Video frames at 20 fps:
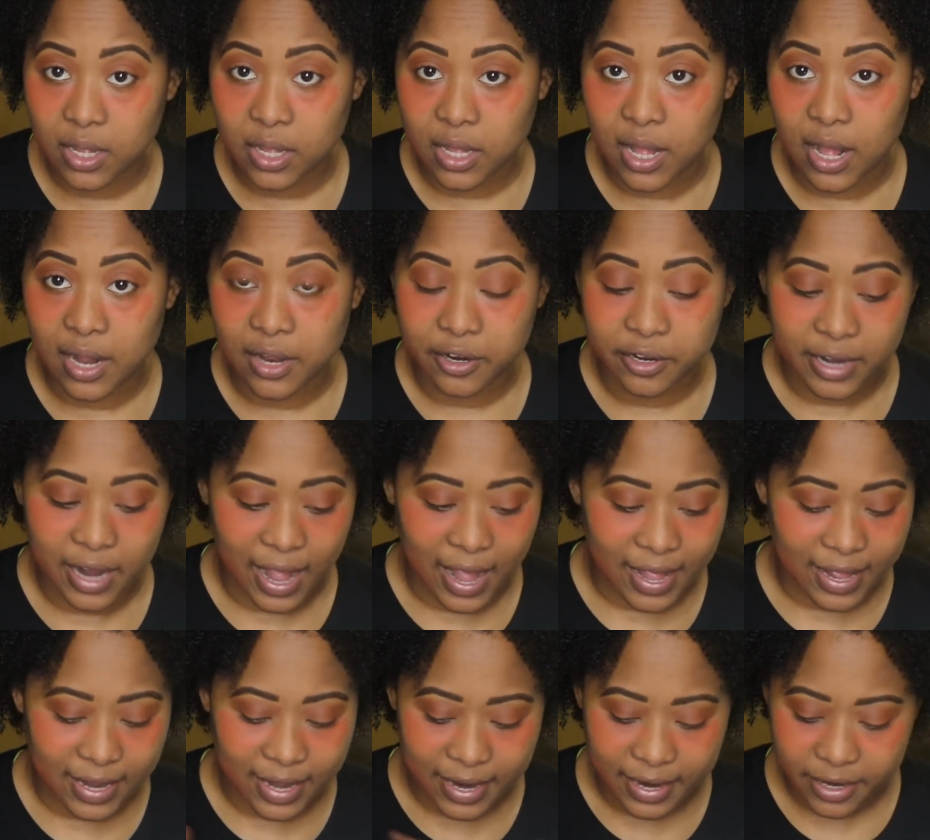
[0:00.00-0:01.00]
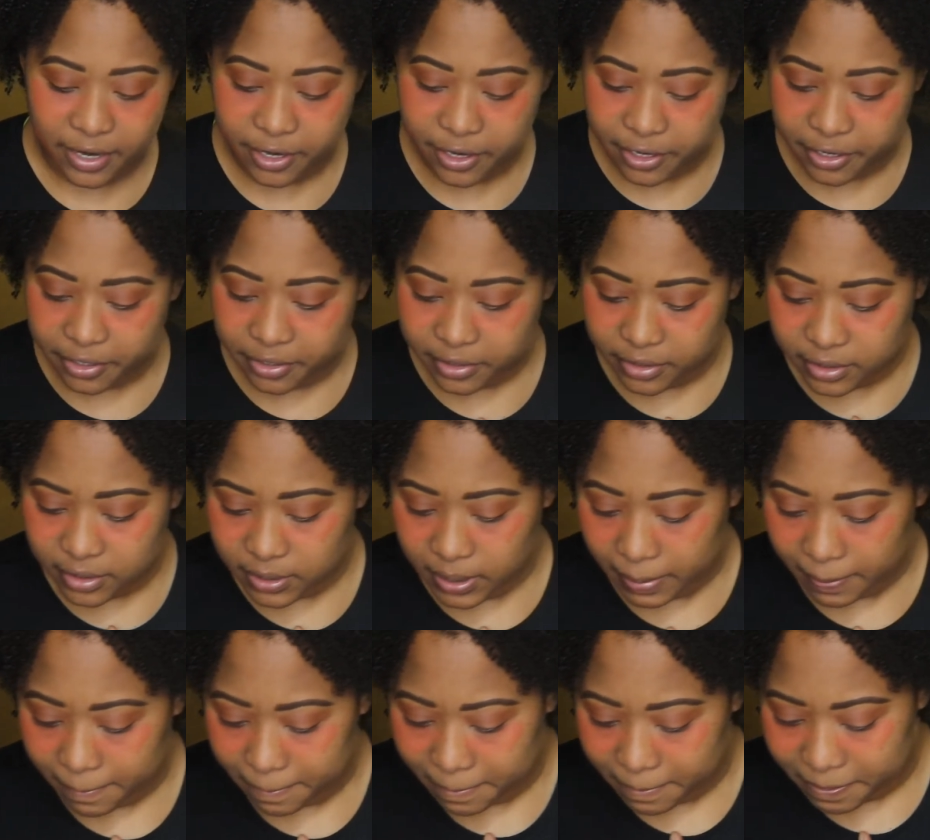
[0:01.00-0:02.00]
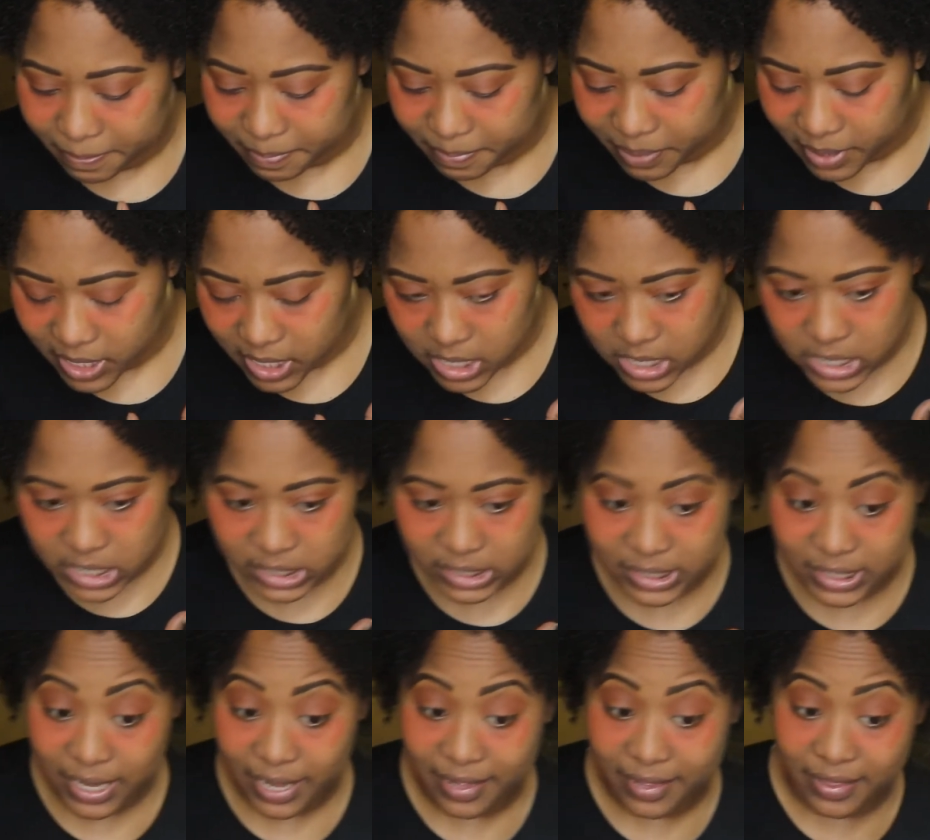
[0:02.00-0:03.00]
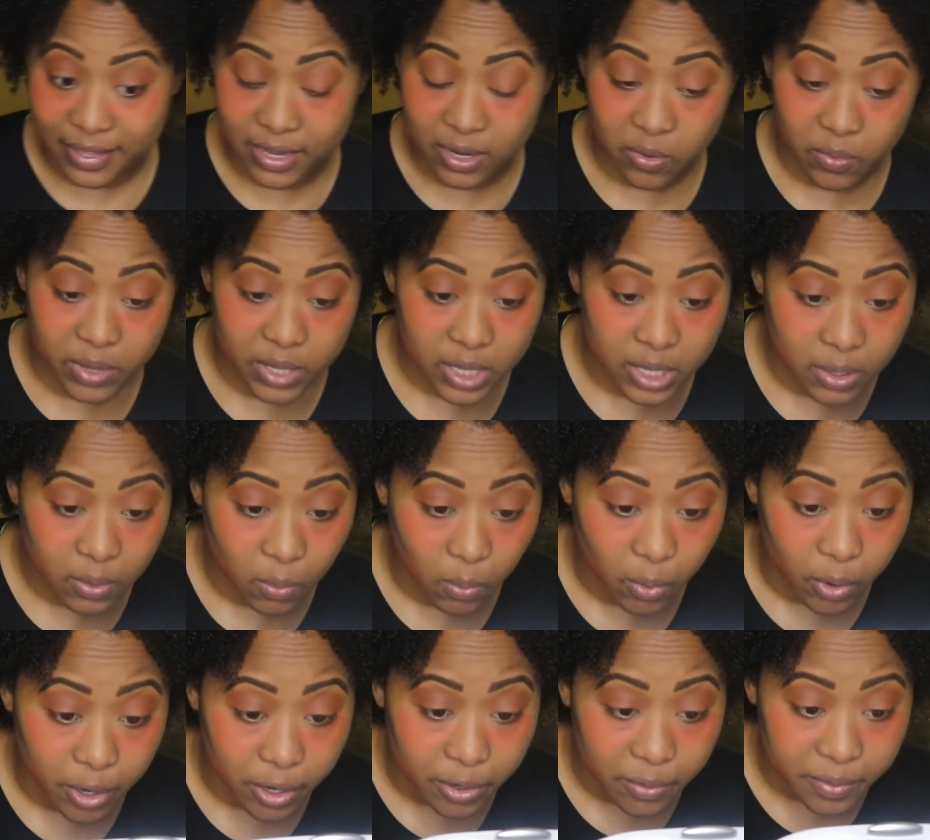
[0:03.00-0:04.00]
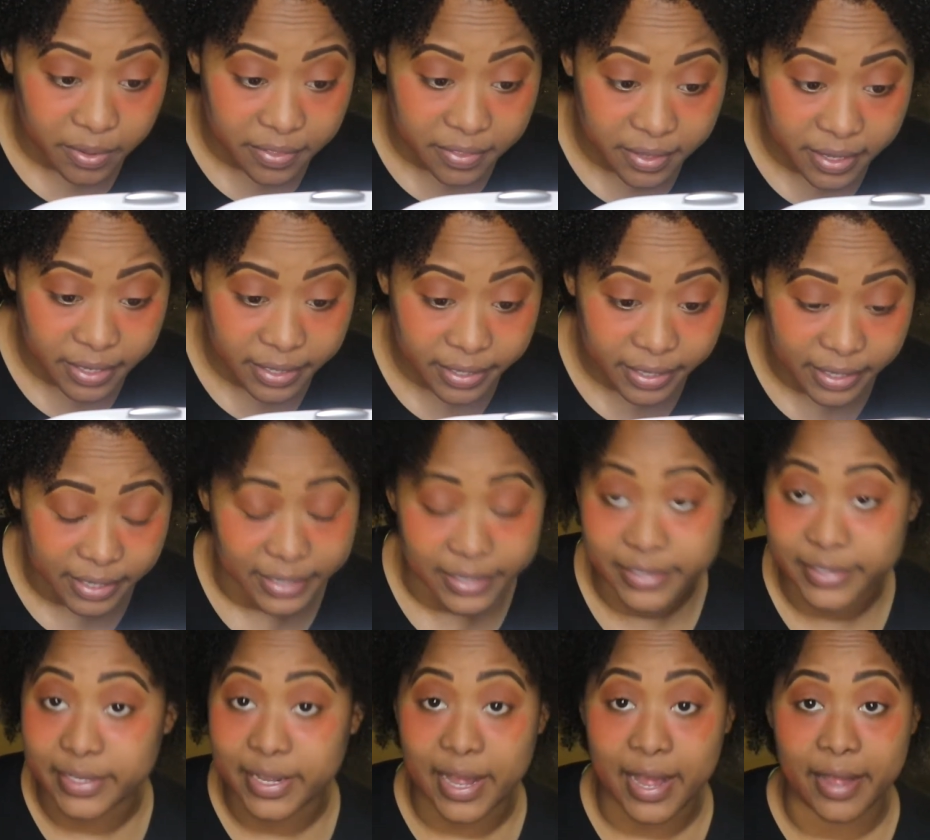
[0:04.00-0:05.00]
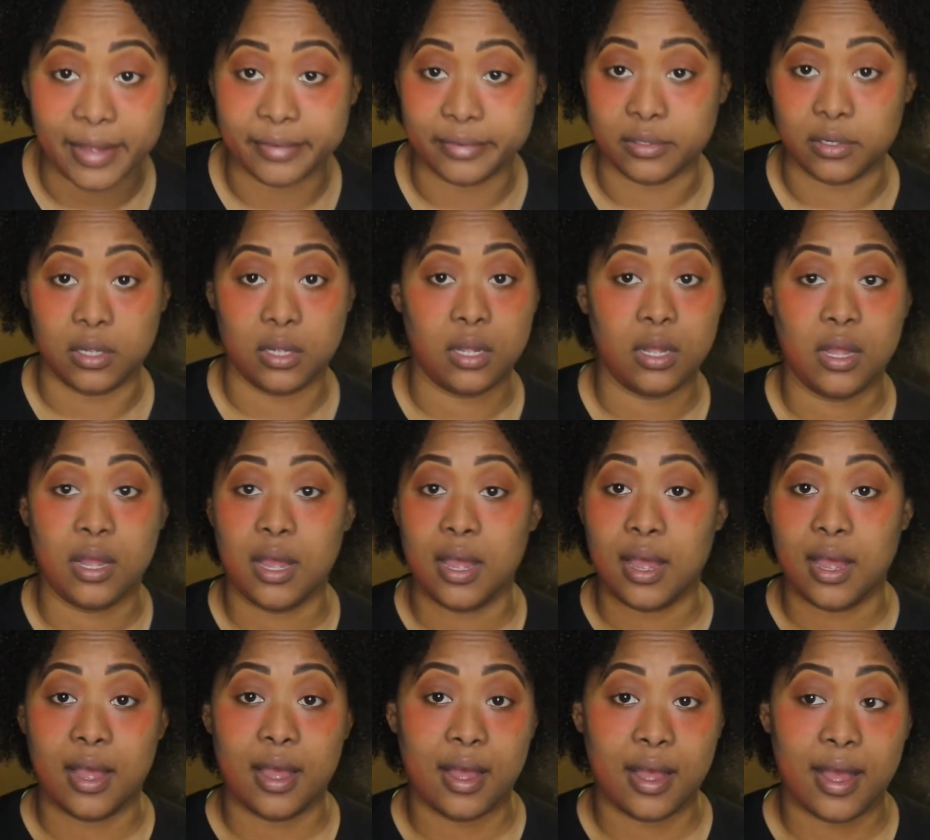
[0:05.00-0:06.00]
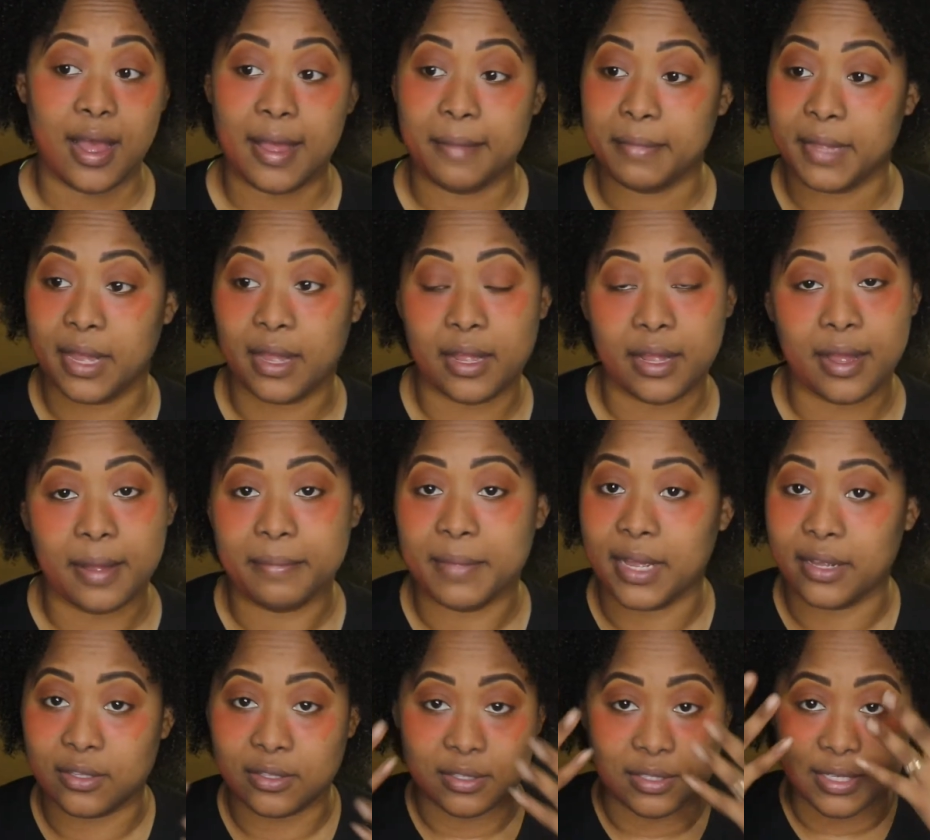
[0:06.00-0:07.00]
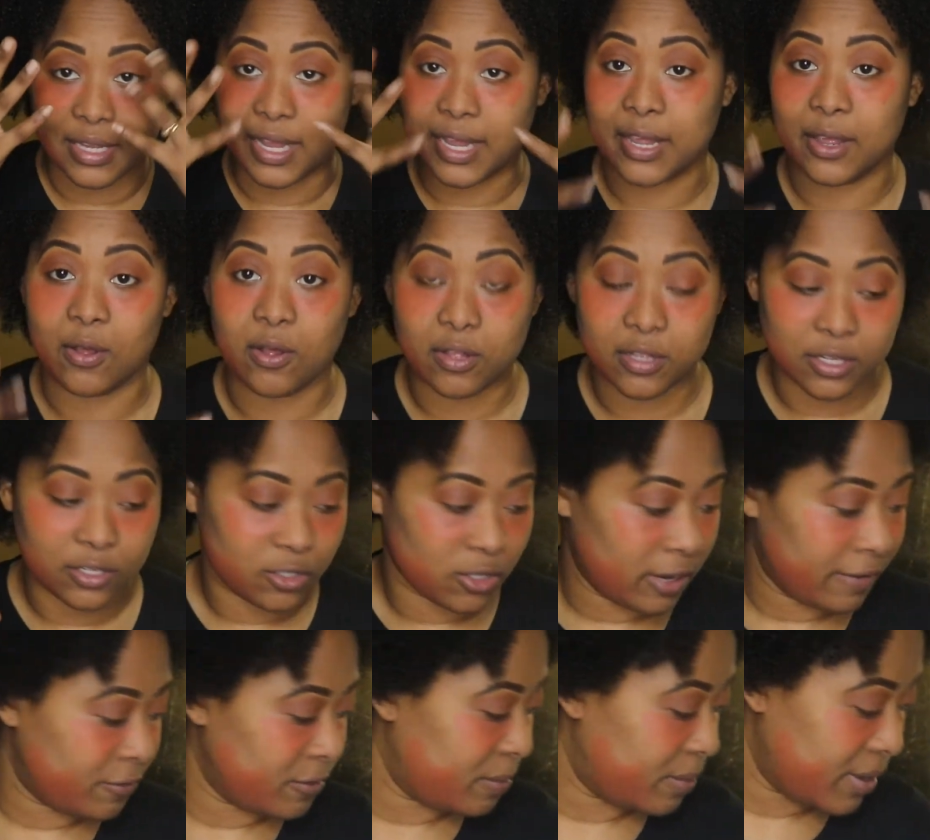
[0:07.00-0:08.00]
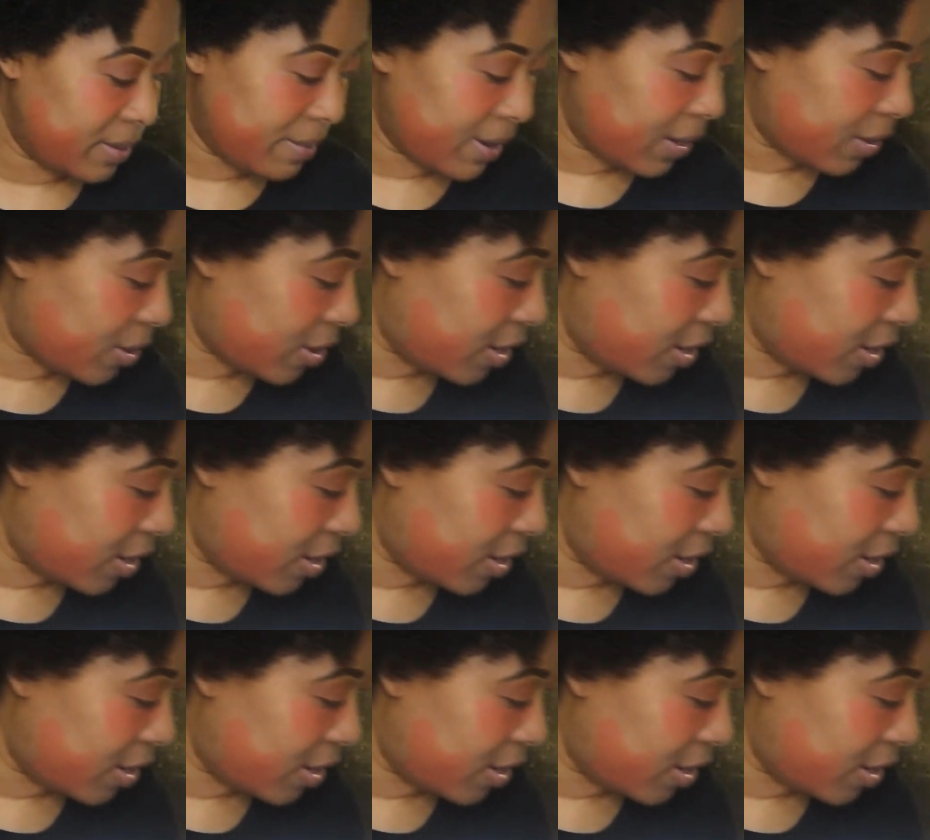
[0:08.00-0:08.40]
colored eyeliners, but I think we can work with it because I'm not taking all this off to put it back